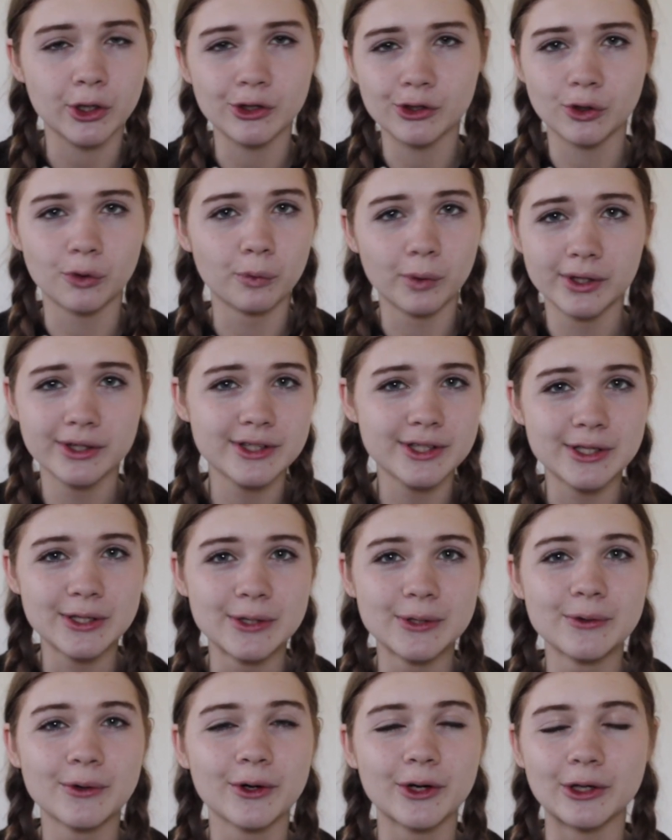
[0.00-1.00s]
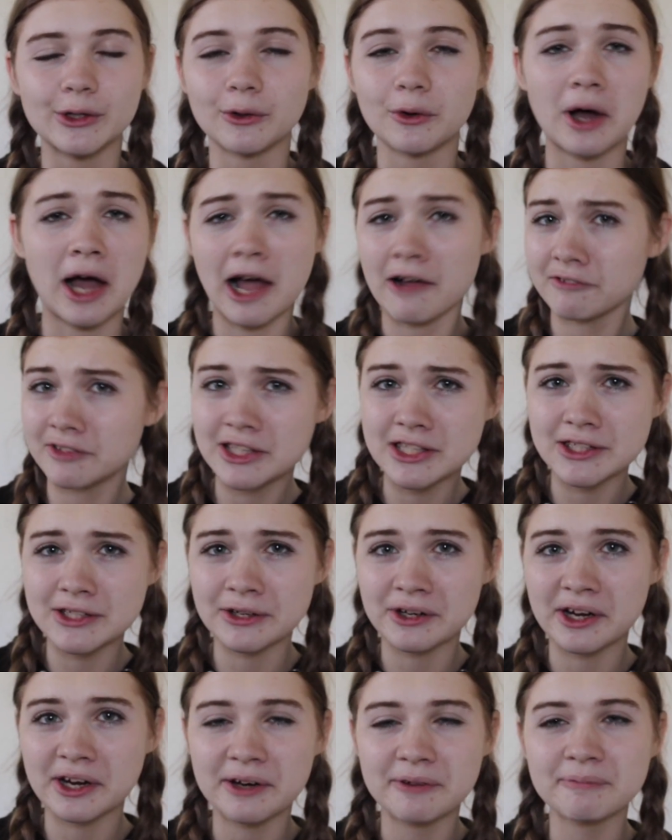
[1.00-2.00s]
you don't want to or you don't have
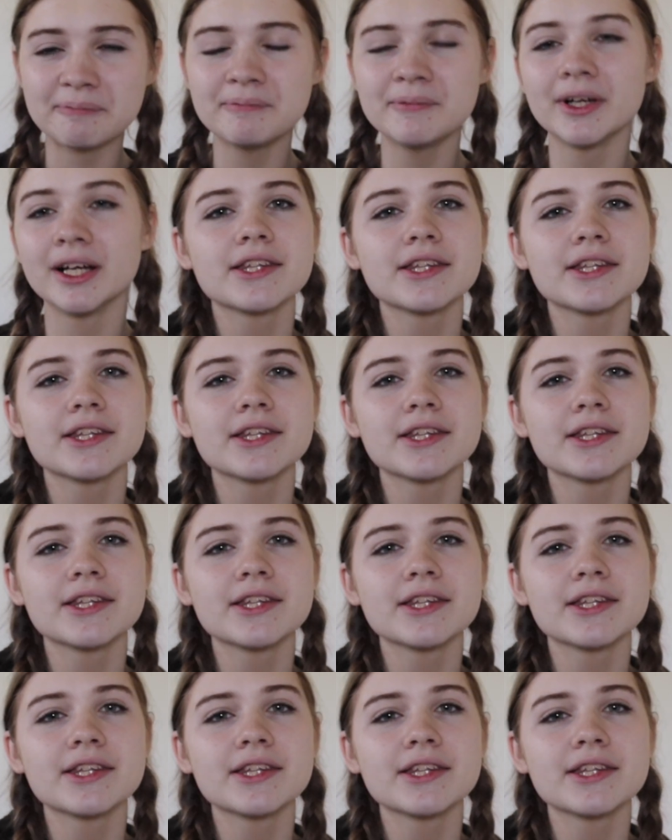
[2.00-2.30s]
Instagram.